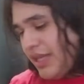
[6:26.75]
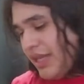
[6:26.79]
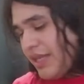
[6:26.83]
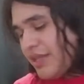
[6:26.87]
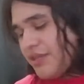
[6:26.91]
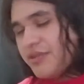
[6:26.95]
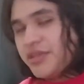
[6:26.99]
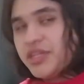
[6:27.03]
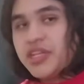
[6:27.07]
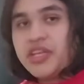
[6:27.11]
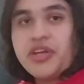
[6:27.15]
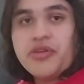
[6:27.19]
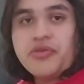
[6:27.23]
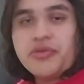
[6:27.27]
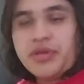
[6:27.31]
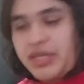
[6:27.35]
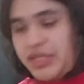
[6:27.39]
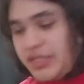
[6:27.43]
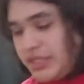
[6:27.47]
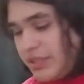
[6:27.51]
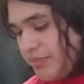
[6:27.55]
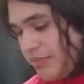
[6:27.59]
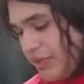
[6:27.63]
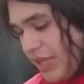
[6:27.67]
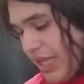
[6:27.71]
Like you can go
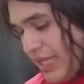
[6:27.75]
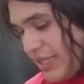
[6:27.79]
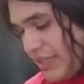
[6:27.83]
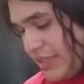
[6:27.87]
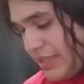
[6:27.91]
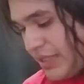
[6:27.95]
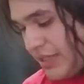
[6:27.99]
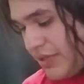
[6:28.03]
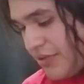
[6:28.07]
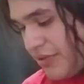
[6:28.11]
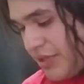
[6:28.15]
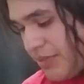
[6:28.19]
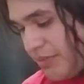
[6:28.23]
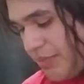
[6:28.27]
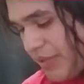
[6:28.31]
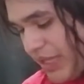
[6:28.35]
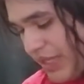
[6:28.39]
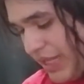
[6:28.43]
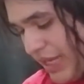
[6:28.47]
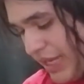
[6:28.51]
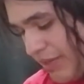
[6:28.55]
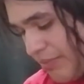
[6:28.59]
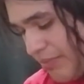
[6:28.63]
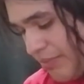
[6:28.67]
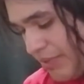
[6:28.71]
guns a-blazing, you can be
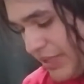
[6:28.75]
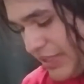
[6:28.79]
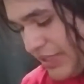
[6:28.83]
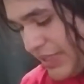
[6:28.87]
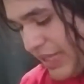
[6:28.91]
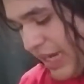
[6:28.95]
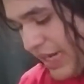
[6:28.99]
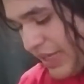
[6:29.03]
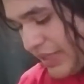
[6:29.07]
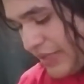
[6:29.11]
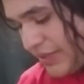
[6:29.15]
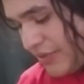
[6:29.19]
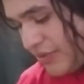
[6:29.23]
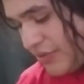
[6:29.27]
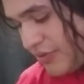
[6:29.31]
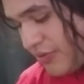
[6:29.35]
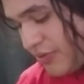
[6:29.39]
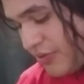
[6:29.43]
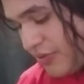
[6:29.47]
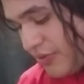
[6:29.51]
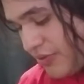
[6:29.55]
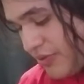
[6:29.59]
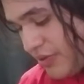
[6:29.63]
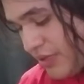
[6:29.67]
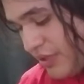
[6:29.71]
like a bit
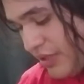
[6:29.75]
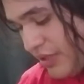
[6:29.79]
tactical,